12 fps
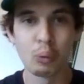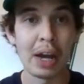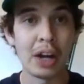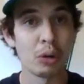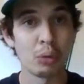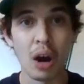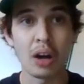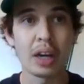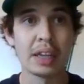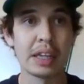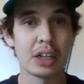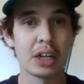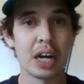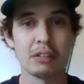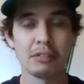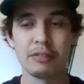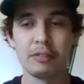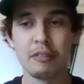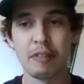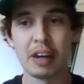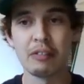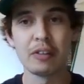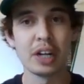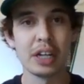Right or wrong, I think they're kind of
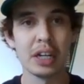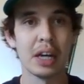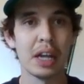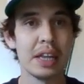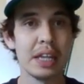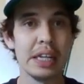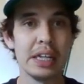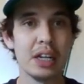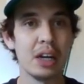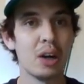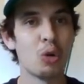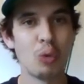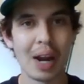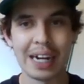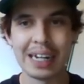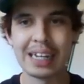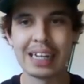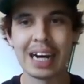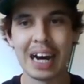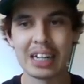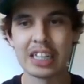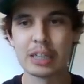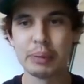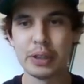favoriting the reigning
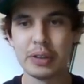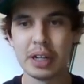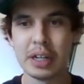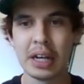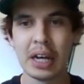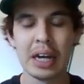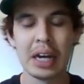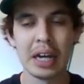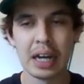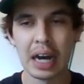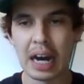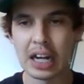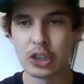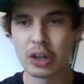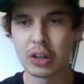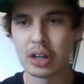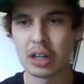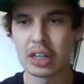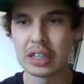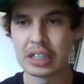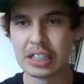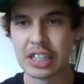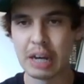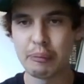undisputed Toronto
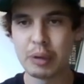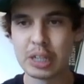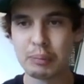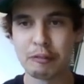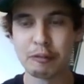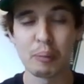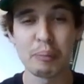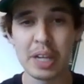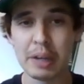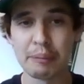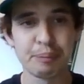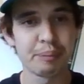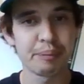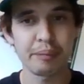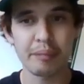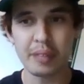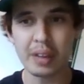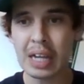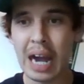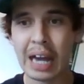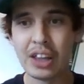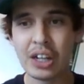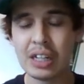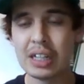Argonauts as champions. But for me,
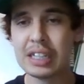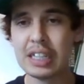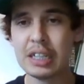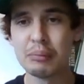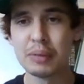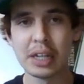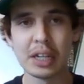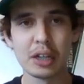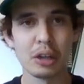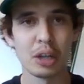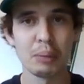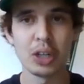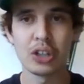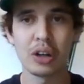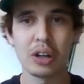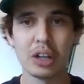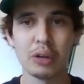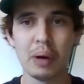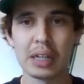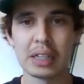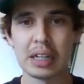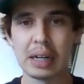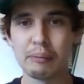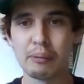I look at a team like the Montreal
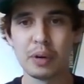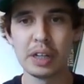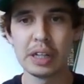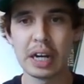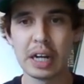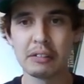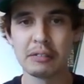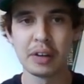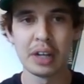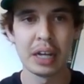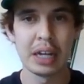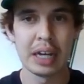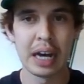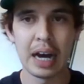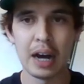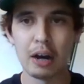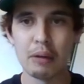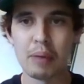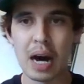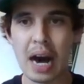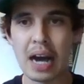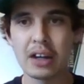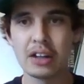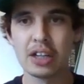Alouettes, and I'm really kind of
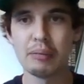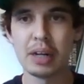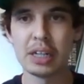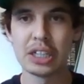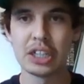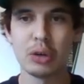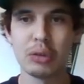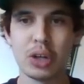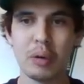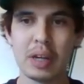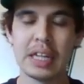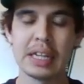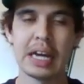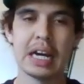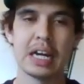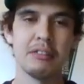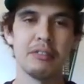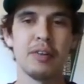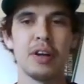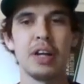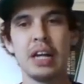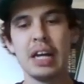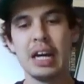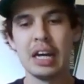high on them. I just don't know. I think that kind of,
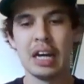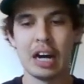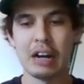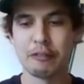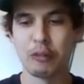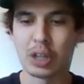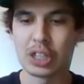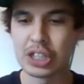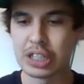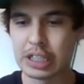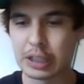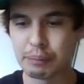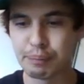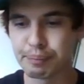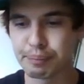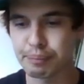unfortunately,